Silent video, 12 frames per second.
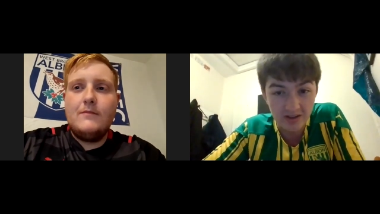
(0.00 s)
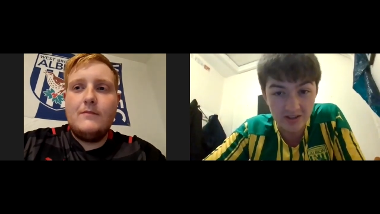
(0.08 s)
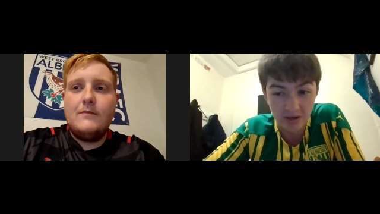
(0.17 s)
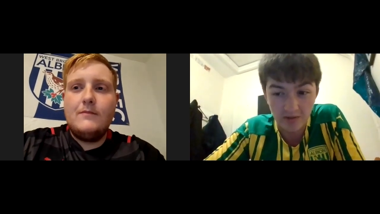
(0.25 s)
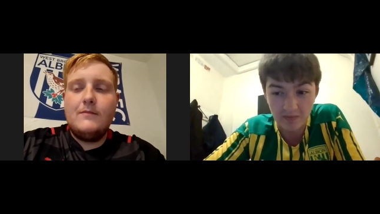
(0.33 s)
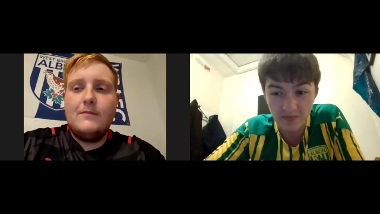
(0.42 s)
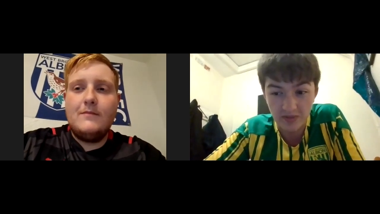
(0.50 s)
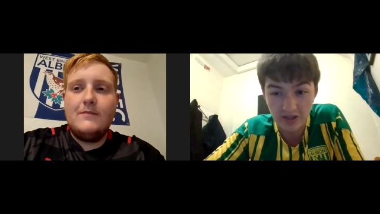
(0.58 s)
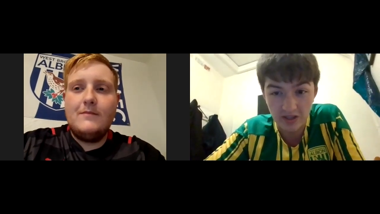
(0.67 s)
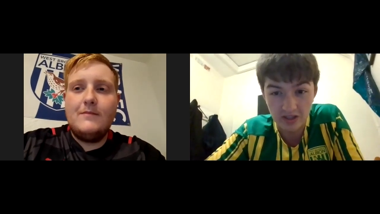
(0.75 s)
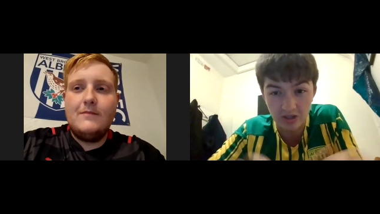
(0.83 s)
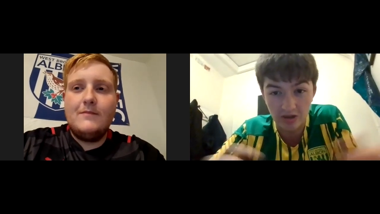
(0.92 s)
Speaker 1: So
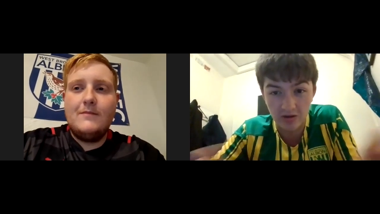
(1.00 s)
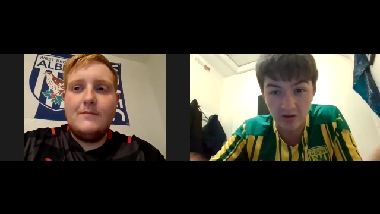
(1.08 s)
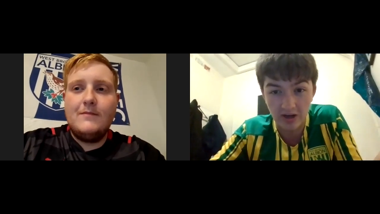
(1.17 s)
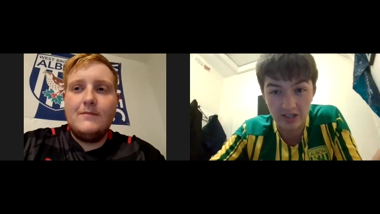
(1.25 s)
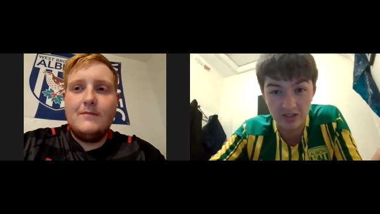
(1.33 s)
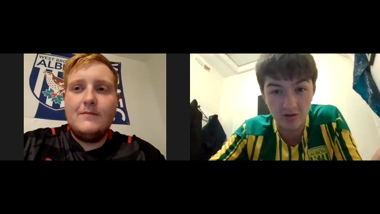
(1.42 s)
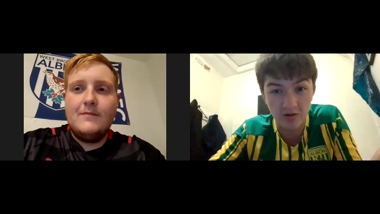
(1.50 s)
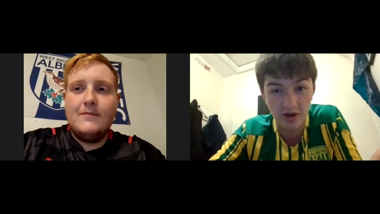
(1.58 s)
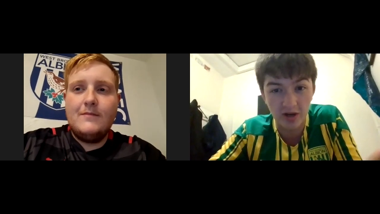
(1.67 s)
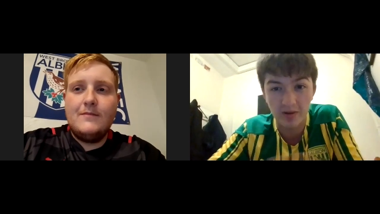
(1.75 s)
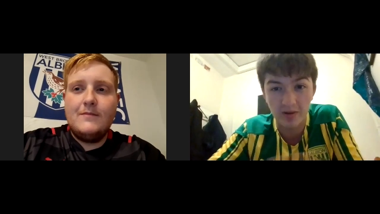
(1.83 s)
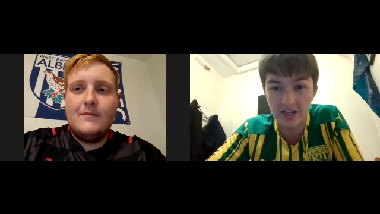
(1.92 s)
it's a great, it's a
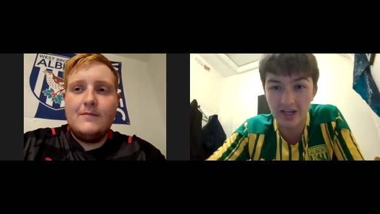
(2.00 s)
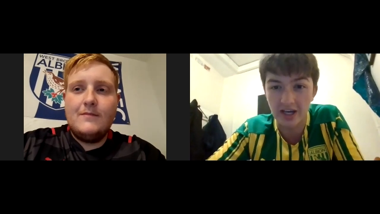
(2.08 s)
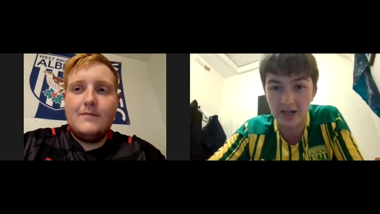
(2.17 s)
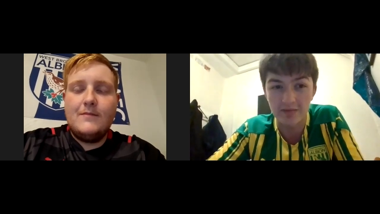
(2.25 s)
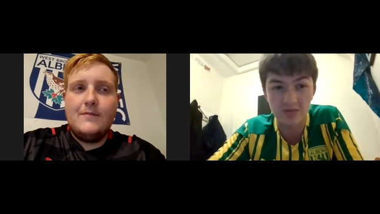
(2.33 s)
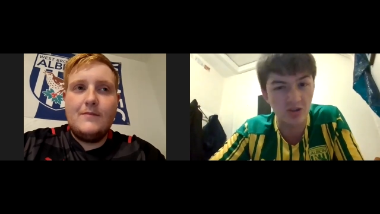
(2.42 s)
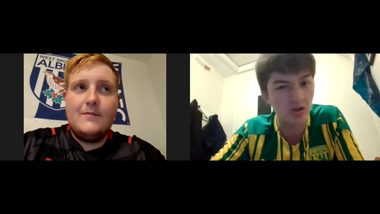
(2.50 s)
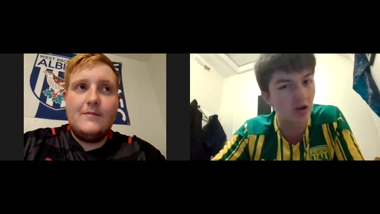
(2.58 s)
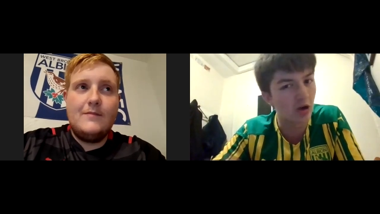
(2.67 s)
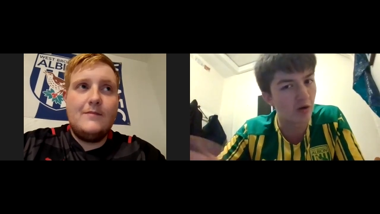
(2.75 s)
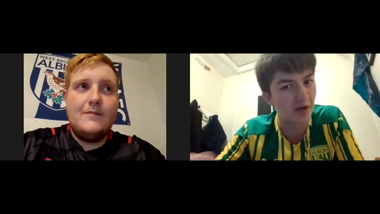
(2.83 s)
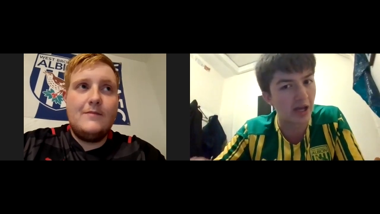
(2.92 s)
great away game. It's
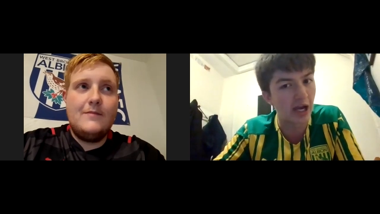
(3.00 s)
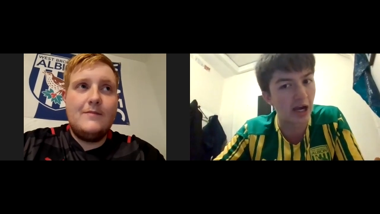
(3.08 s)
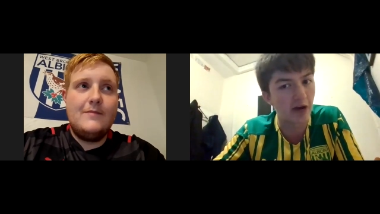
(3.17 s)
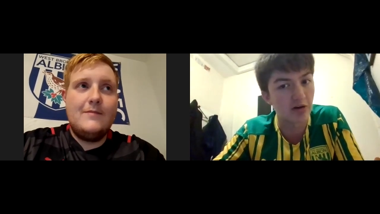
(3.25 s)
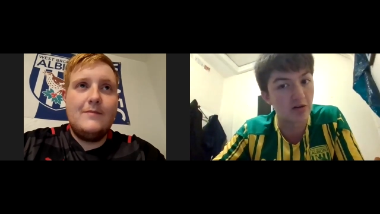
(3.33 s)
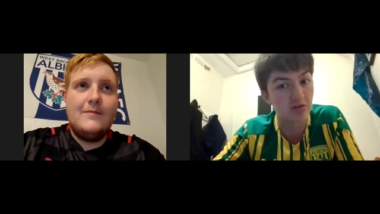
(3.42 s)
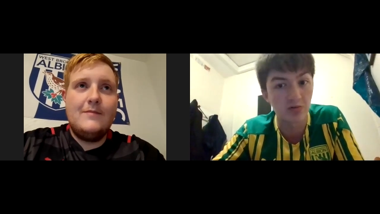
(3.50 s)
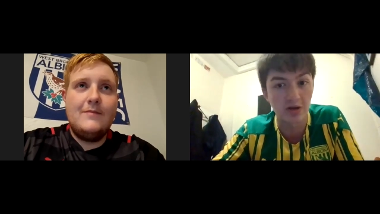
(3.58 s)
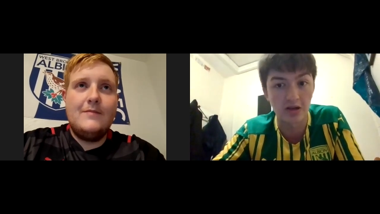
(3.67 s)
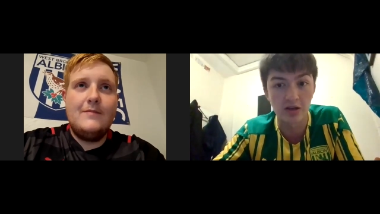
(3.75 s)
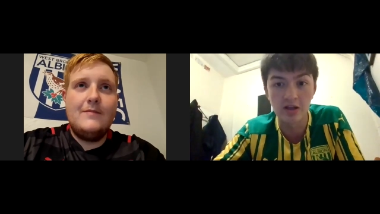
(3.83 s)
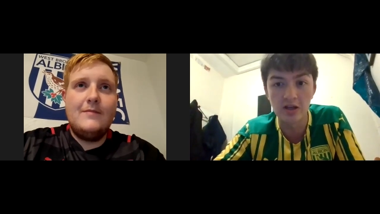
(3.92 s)
a lovely area as
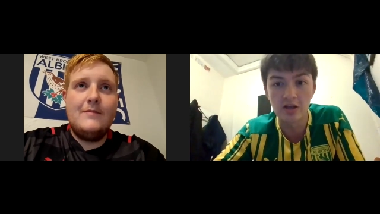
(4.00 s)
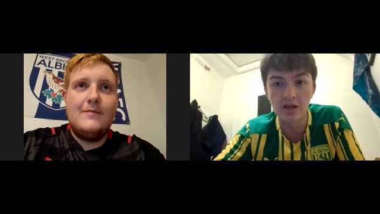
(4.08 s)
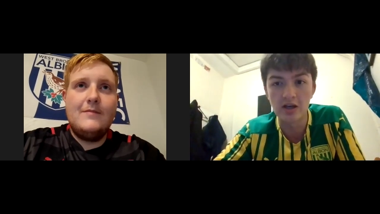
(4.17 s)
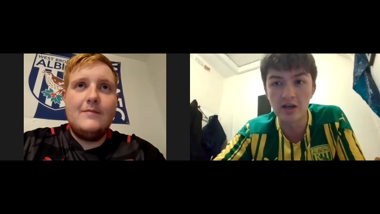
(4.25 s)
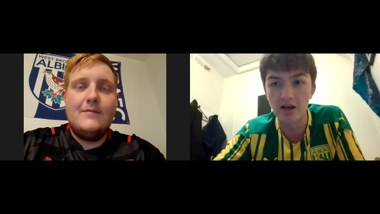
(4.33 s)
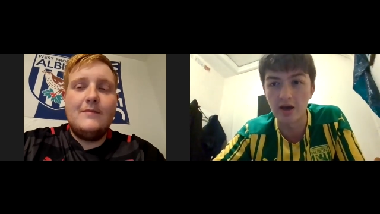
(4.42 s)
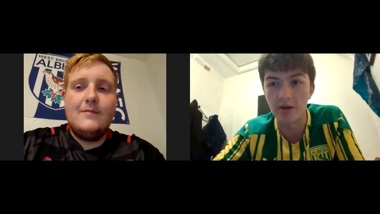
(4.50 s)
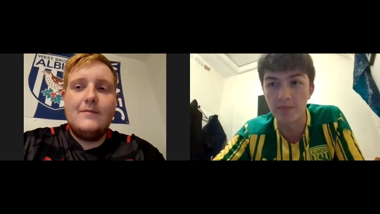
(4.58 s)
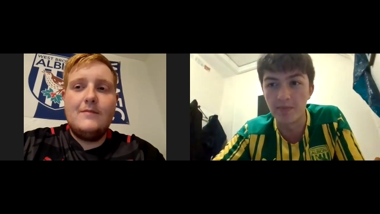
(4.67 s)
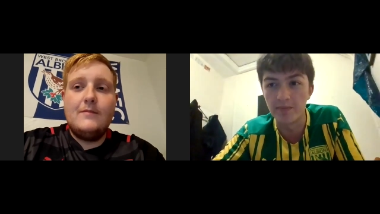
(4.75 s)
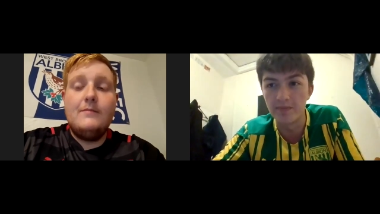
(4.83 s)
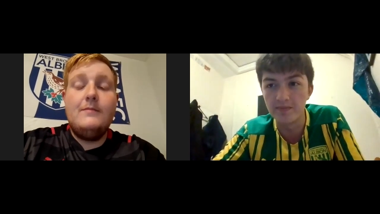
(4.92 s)
well.
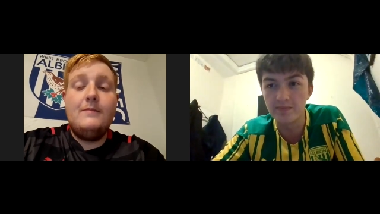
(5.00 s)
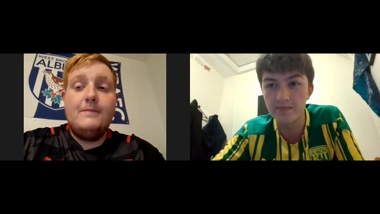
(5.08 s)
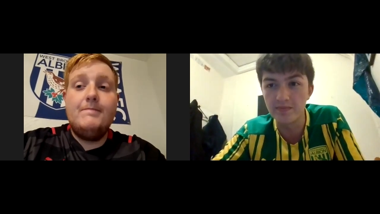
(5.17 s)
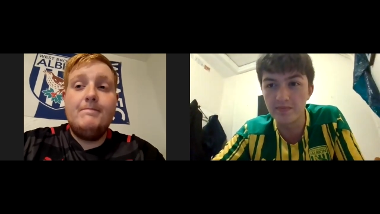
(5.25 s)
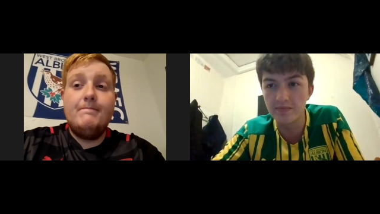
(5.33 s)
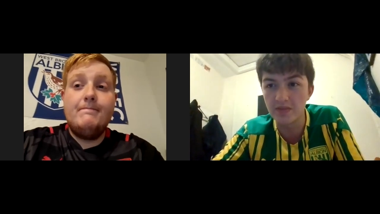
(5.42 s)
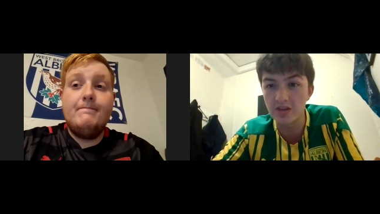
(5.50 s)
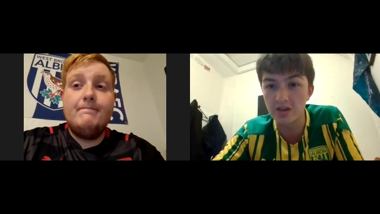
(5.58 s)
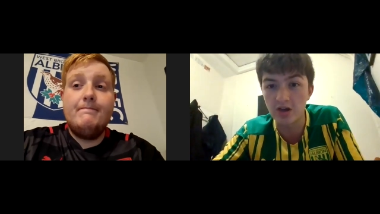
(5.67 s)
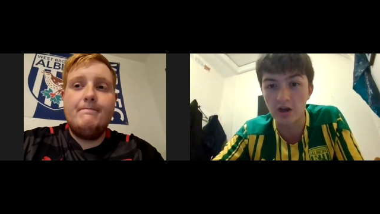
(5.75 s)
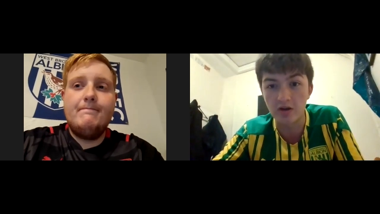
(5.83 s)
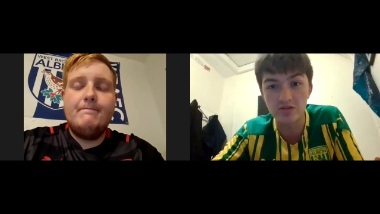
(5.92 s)
Um,
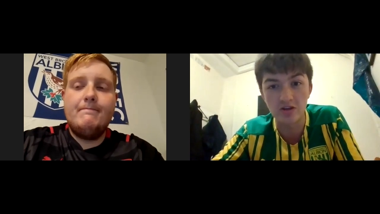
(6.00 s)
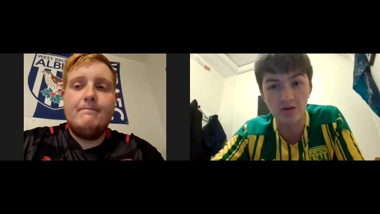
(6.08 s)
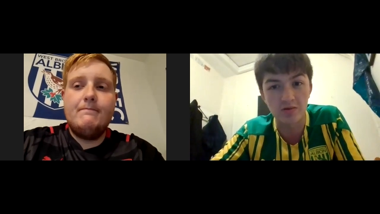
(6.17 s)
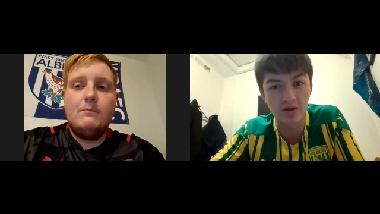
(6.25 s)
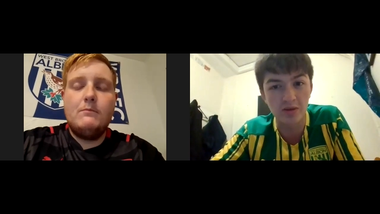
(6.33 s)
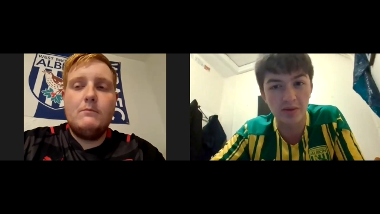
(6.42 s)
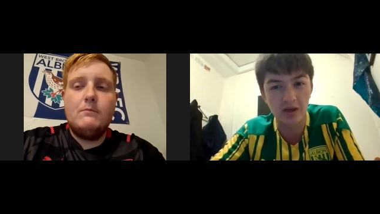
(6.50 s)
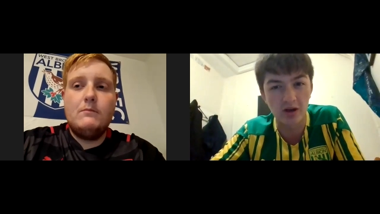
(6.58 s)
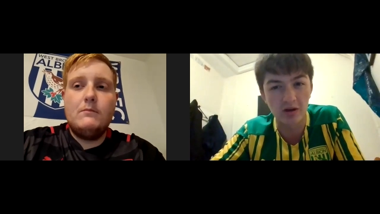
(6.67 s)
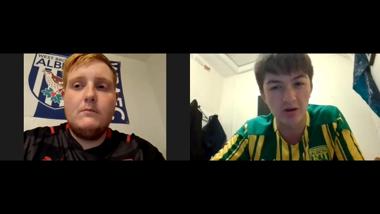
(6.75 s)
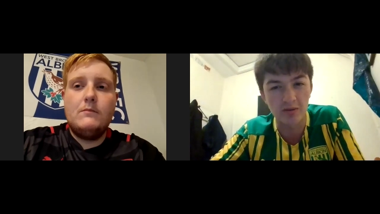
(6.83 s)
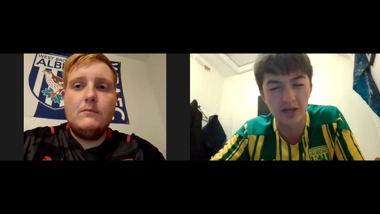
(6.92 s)
go, so we're gonna be, I'm
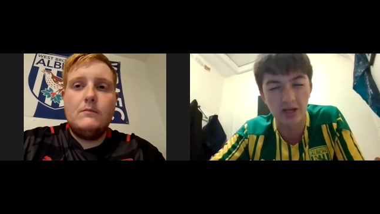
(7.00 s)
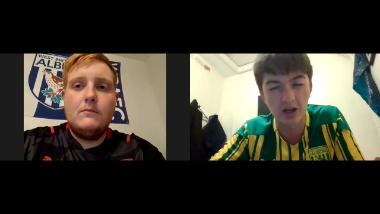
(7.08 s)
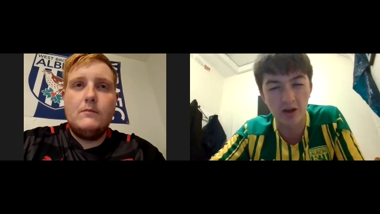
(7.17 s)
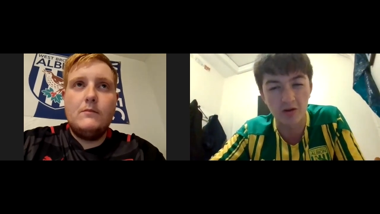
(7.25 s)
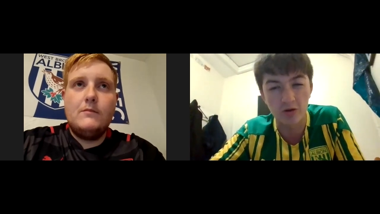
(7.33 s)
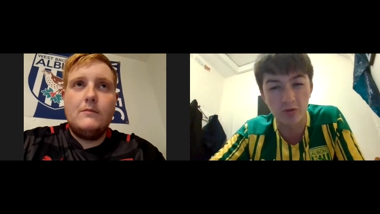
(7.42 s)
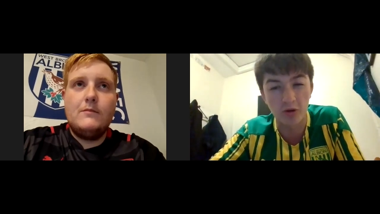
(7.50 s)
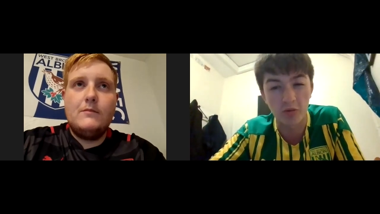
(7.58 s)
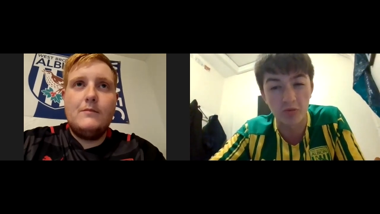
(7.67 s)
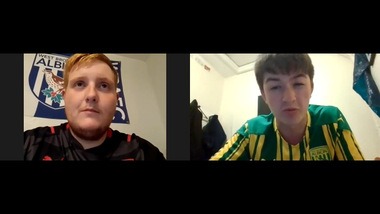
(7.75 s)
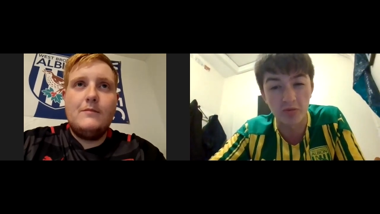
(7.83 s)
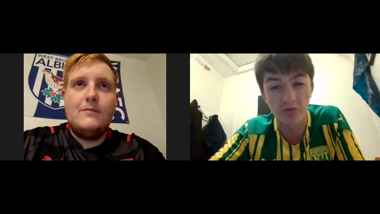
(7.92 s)
gonna be in the local
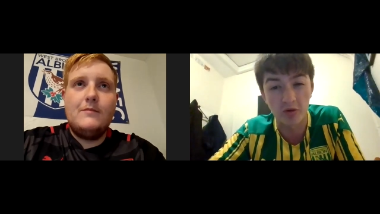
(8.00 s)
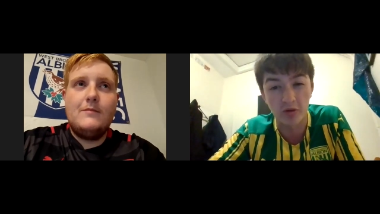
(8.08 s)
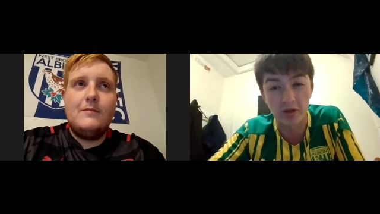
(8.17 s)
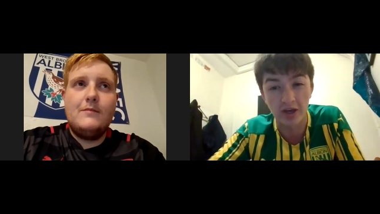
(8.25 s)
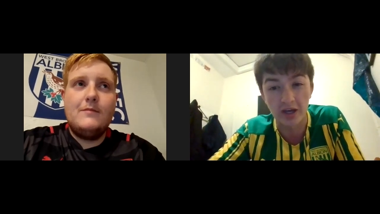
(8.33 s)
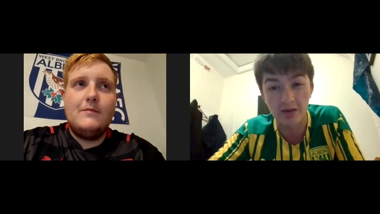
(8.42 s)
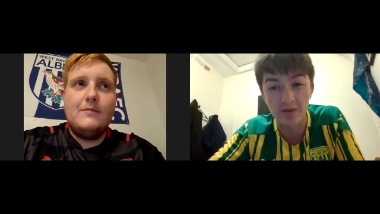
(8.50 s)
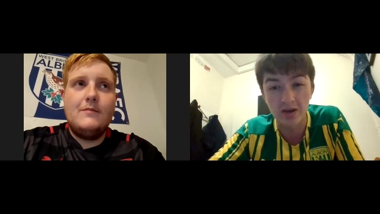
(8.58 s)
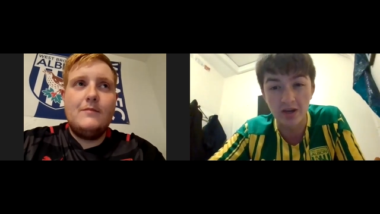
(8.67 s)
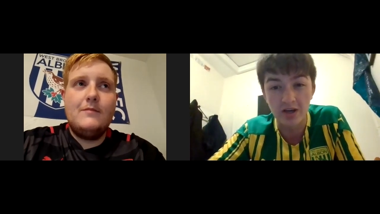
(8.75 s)
pubs before the game.